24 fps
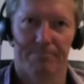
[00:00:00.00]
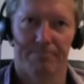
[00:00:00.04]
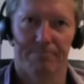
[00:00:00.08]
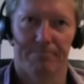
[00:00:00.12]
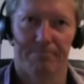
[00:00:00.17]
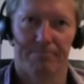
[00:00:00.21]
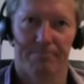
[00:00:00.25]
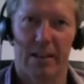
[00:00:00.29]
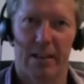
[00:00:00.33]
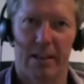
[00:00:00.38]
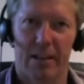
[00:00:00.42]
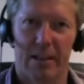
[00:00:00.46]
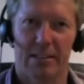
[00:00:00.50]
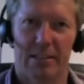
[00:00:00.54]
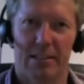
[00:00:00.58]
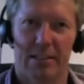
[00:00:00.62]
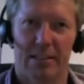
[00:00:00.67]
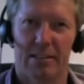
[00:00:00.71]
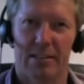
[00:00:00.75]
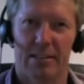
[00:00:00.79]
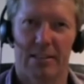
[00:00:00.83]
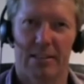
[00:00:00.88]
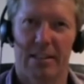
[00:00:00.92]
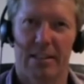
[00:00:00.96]
I
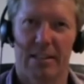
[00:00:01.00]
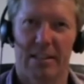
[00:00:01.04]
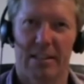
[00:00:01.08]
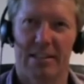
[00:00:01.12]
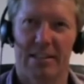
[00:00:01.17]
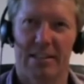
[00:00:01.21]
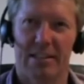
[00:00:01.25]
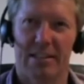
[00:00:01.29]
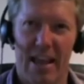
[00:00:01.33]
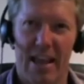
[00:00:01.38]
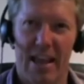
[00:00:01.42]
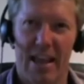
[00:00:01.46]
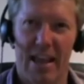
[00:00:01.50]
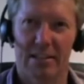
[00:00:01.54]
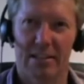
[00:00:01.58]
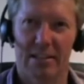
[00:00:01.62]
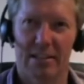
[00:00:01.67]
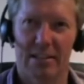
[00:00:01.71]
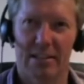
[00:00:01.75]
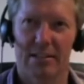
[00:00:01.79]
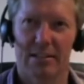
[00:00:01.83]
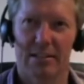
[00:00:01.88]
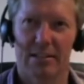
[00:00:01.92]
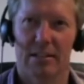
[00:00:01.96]
guess the
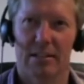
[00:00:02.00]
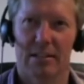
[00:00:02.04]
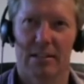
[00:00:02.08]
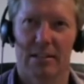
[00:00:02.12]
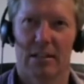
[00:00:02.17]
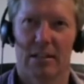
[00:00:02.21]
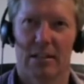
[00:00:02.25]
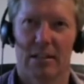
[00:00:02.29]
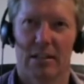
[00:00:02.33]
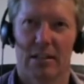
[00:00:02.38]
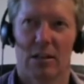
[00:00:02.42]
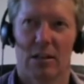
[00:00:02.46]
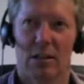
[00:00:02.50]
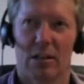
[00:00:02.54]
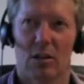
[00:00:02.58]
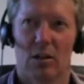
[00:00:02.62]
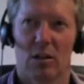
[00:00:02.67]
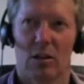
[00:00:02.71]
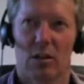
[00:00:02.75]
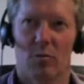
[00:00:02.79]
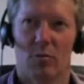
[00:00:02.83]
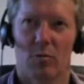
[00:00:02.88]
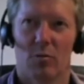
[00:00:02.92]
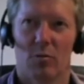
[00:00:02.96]
intent
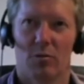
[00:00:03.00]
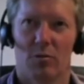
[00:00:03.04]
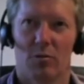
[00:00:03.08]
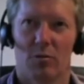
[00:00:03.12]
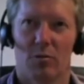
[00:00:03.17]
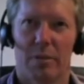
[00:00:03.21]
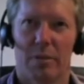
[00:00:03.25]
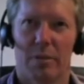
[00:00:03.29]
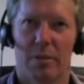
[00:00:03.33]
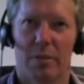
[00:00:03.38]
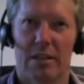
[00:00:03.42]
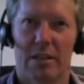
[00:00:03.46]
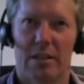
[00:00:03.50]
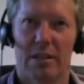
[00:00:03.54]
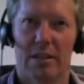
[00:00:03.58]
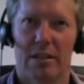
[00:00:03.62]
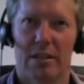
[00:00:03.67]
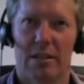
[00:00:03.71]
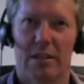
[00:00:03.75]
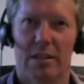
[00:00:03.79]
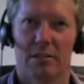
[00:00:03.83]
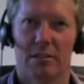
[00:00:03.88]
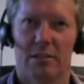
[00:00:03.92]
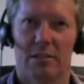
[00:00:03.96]
would
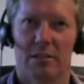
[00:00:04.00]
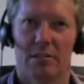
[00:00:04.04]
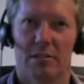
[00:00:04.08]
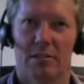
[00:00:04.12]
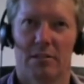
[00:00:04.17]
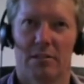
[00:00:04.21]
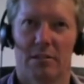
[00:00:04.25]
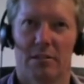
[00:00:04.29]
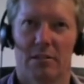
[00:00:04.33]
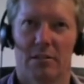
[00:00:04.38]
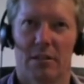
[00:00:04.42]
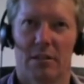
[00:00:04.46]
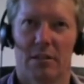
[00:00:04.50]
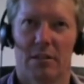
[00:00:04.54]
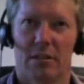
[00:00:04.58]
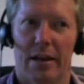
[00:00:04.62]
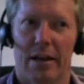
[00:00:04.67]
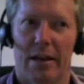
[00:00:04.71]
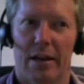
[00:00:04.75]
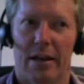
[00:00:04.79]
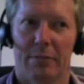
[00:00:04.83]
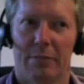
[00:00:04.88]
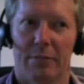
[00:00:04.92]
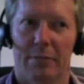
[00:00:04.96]
be
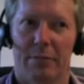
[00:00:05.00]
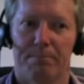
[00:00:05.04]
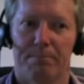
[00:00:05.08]
um,